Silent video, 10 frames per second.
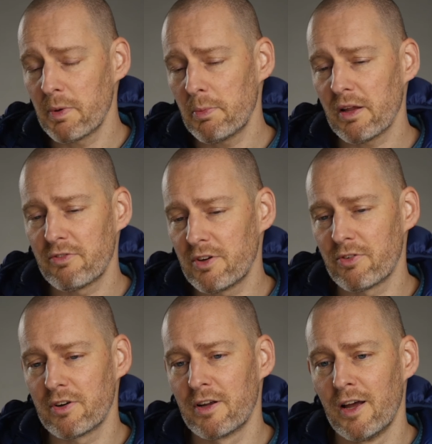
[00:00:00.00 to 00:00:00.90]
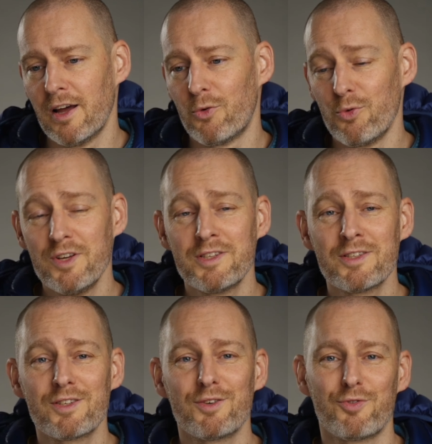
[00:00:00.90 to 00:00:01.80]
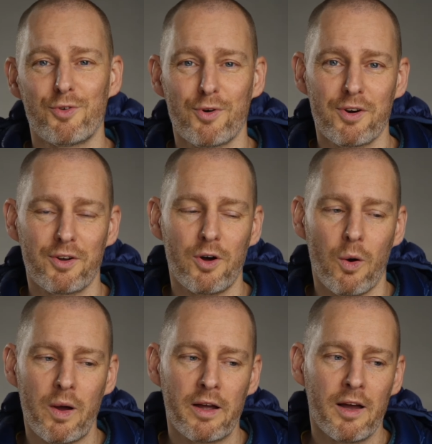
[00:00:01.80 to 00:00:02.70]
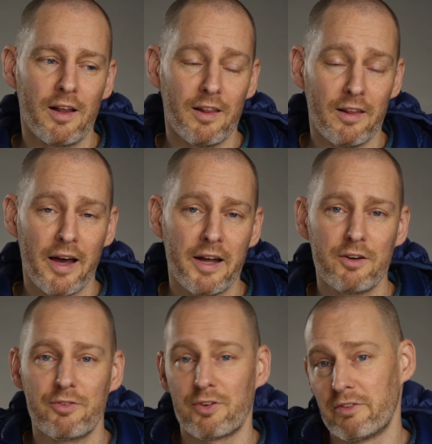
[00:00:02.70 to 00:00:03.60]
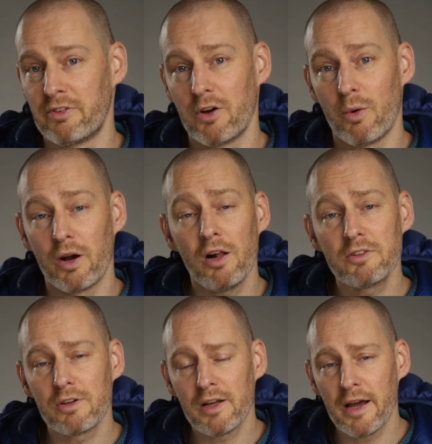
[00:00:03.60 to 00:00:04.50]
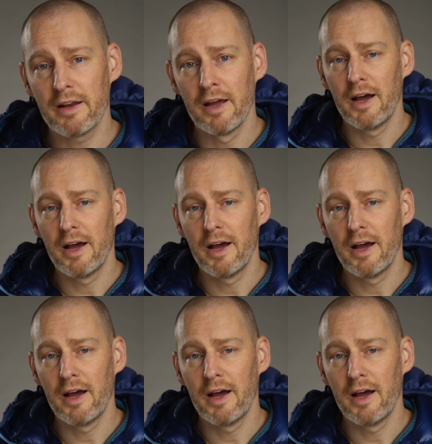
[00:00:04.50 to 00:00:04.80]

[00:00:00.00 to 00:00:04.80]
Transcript: people have different reasons for going lighter, for even going ultralight.